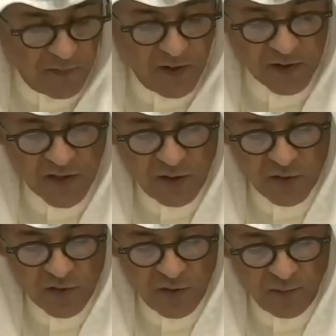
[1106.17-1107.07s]
to
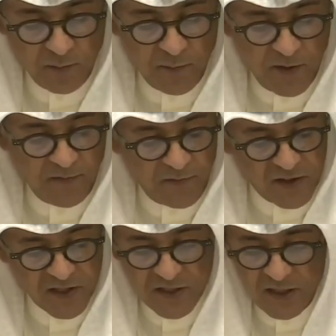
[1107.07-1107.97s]

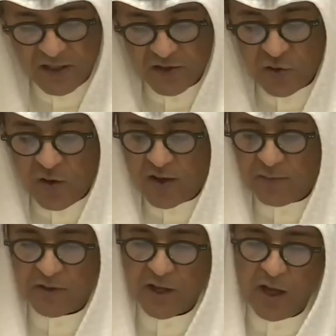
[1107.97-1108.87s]
familiarize
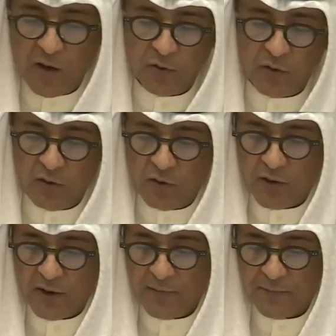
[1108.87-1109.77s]
ourselves with the
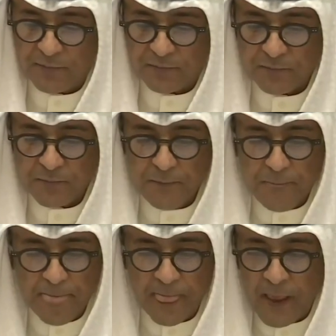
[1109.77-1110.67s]
culture of our
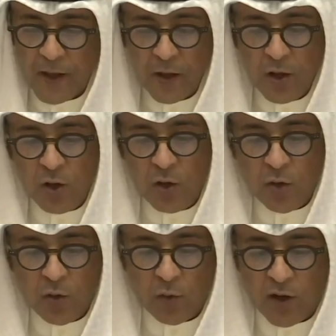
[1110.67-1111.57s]
countries.
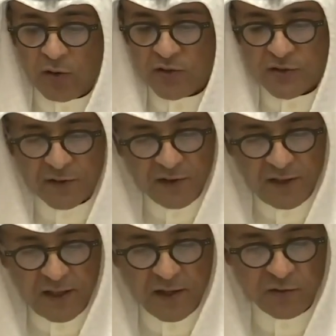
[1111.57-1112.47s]
These component
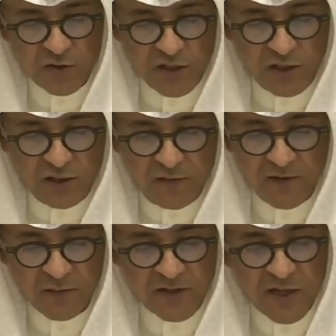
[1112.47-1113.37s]
of our cooperation
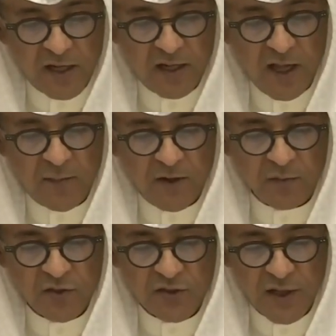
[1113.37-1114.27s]
is also very
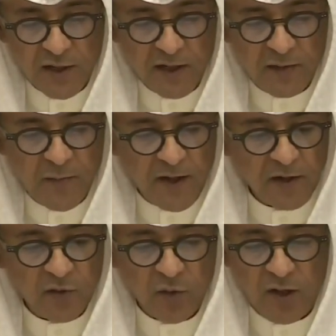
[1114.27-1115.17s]
important
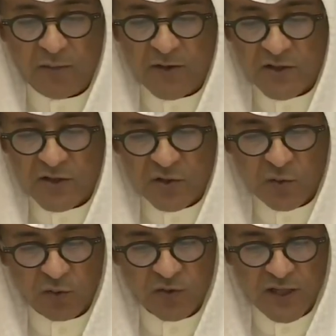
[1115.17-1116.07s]
and
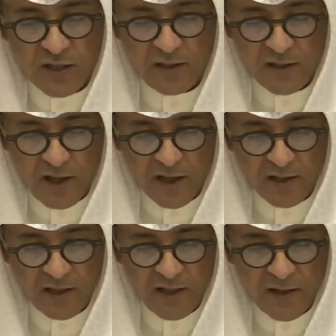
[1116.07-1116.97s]
additional
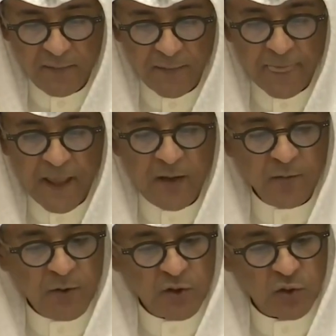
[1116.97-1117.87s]
contribution to
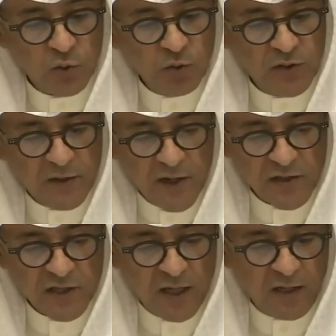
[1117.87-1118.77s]
our general
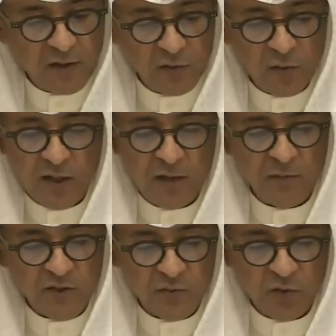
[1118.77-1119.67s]
cooperation. I'm, um,
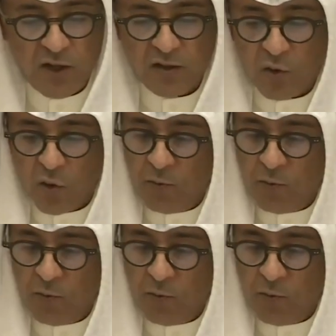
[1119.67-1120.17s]
I'm happy